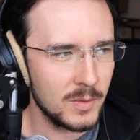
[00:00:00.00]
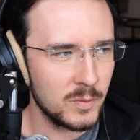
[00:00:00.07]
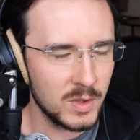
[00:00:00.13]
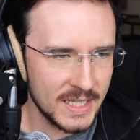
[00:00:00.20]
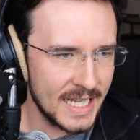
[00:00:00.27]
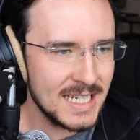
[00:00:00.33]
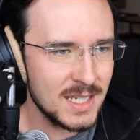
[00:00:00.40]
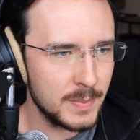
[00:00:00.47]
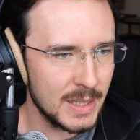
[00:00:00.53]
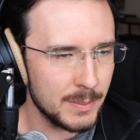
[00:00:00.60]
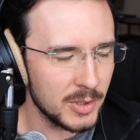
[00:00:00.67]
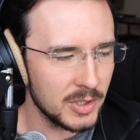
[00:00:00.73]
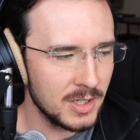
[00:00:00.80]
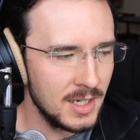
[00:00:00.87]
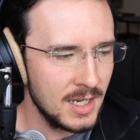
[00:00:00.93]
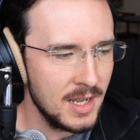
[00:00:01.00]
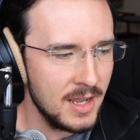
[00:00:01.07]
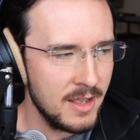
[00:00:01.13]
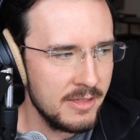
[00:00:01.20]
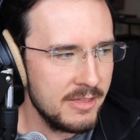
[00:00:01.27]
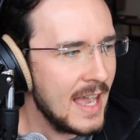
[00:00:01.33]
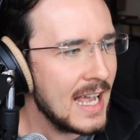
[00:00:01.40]
relate to people,
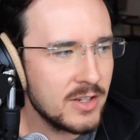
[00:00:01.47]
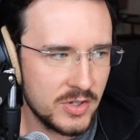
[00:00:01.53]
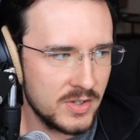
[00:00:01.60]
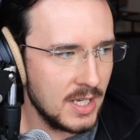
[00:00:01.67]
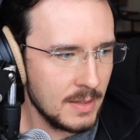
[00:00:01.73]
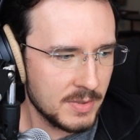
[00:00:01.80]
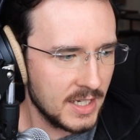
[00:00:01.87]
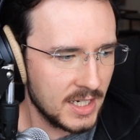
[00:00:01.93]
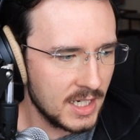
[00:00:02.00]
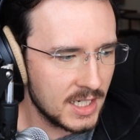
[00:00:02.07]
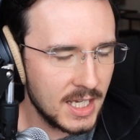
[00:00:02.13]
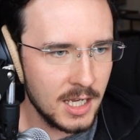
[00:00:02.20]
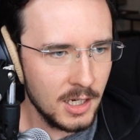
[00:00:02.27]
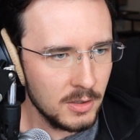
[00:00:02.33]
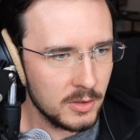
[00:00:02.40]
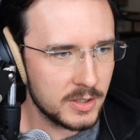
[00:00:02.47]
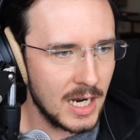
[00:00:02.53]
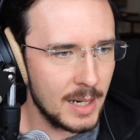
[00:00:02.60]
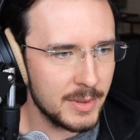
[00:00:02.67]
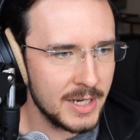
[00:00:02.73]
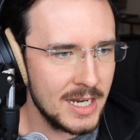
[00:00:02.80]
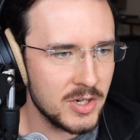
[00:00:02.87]
that just seems like a killer
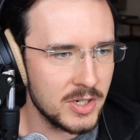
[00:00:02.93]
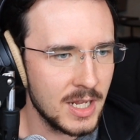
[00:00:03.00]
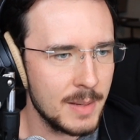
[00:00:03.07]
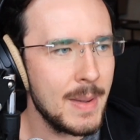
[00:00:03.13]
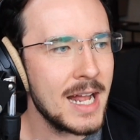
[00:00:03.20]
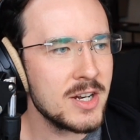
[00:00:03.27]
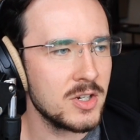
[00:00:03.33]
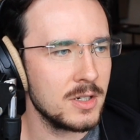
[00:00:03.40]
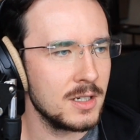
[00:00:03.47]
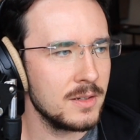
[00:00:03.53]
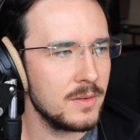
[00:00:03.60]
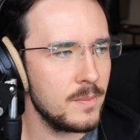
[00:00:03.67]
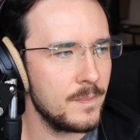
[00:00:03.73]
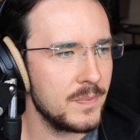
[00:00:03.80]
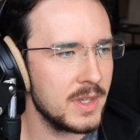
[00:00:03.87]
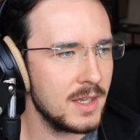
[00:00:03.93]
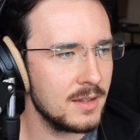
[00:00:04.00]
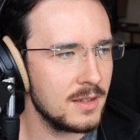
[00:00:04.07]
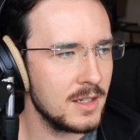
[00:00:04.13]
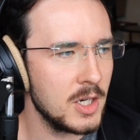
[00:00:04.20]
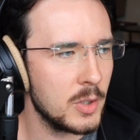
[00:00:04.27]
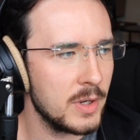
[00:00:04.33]
combination. Imagine,
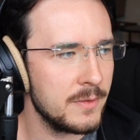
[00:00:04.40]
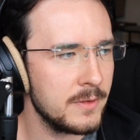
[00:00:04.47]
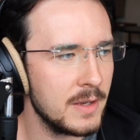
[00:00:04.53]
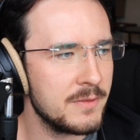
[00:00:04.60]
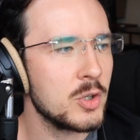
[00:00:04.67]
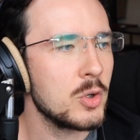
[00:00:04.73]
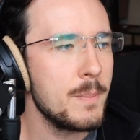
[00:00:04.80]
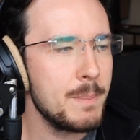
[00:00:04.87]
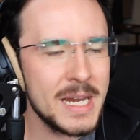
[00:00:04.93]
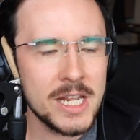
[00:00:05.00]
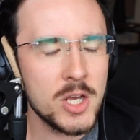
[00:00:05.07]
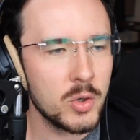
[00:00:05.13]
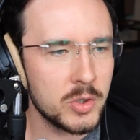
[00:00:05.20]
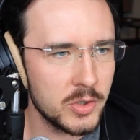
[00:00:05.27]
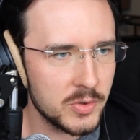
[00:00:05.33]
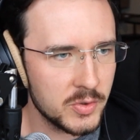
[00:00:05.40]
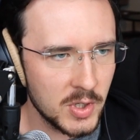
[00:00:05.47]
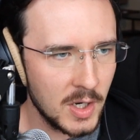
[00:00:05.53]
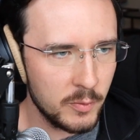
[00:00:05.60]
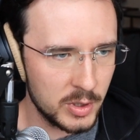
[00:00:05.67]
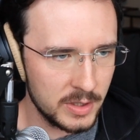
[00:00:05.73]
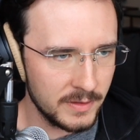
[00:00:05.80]
if you're a mediocre
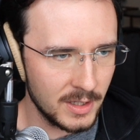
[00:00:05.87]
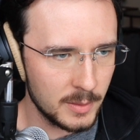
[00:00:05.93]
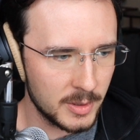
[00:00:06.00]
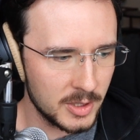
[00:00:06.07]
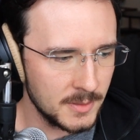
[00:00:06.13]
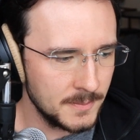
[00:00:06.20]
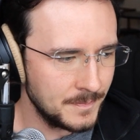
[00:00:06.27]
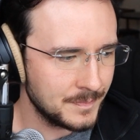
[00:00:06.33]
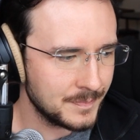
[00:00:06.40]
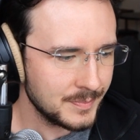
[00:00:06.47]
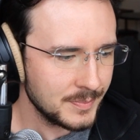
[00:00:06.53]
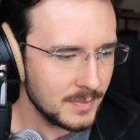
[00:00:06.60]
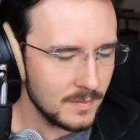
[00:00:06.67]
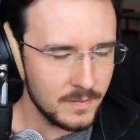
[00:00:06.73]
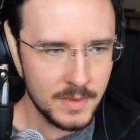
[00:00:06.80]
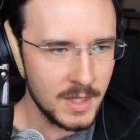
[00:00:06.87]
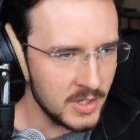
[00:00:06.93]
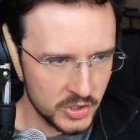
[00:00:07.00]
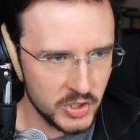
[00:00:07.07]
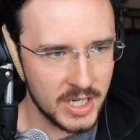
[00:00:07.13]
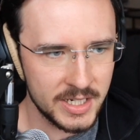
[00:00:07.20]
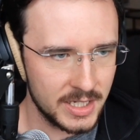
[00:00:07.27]
software developer,
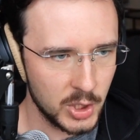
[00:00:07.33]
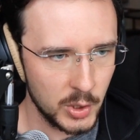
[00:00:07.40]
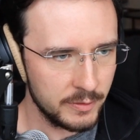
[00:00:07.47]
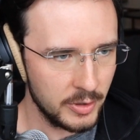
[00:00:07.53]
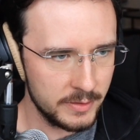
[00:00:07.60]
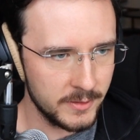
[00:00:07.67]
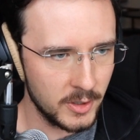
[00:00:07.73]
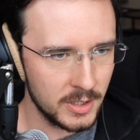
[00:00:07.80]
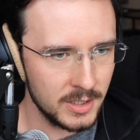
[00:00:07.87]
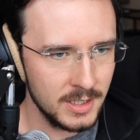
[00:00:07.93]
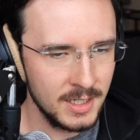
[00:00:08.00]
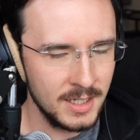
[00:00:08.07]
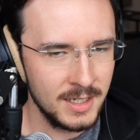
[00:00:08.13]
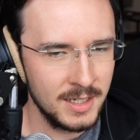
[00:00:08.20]
you're not going to go very far.